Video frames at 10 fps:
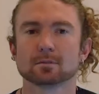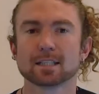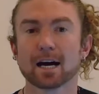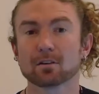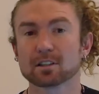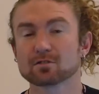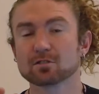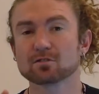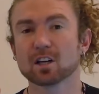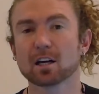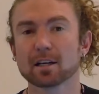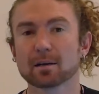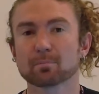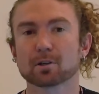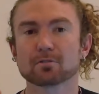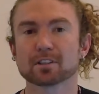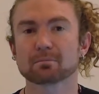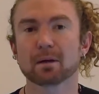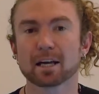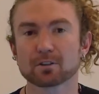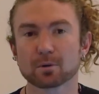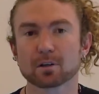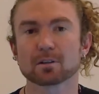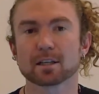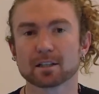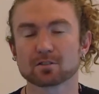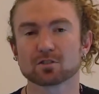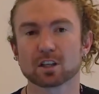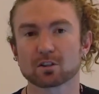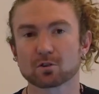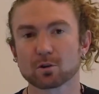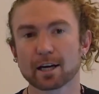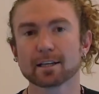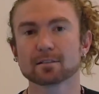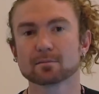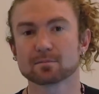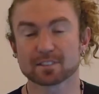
Now, this is not a perfect manual. It is a great